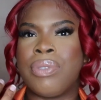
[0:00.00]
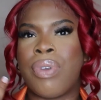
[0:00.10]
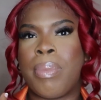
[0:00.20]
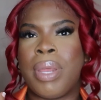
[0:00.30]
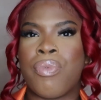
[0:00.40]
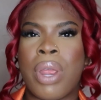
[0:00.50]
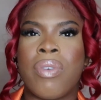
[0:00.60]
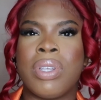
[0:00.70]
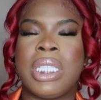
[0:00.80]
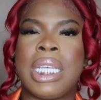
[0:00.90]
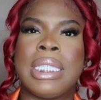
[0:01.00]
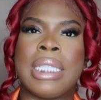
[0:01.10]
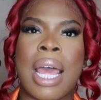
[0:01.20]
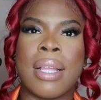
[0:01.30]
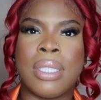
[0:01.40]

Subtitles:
feminine fragrances that